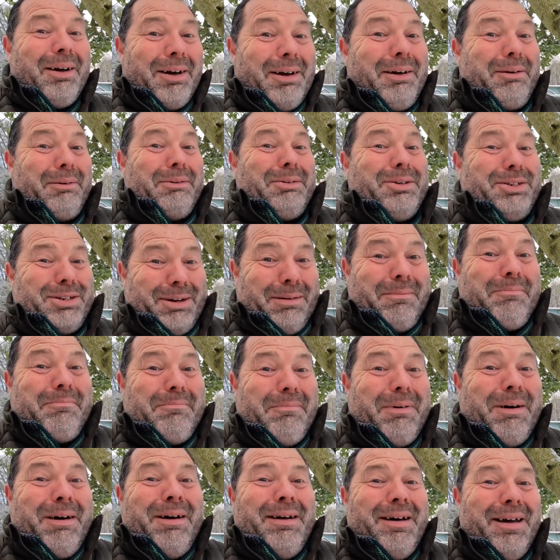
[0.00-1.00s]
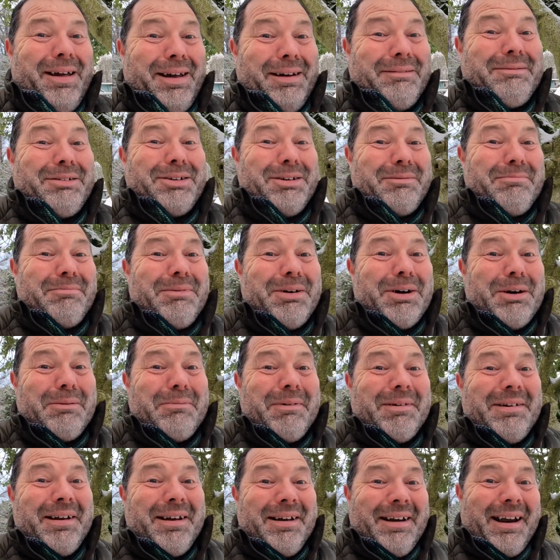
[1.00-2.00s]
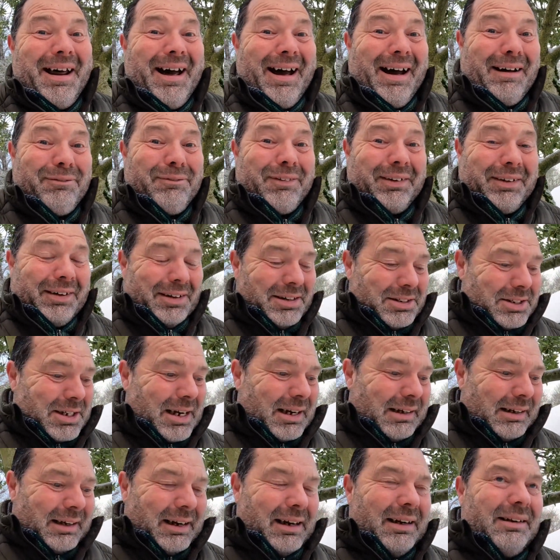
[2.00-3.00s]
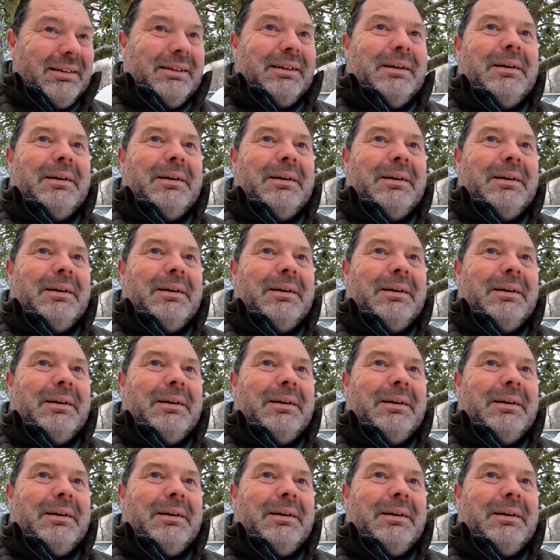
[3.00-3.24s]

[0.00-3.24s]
It was a moment and a half, I can tell you.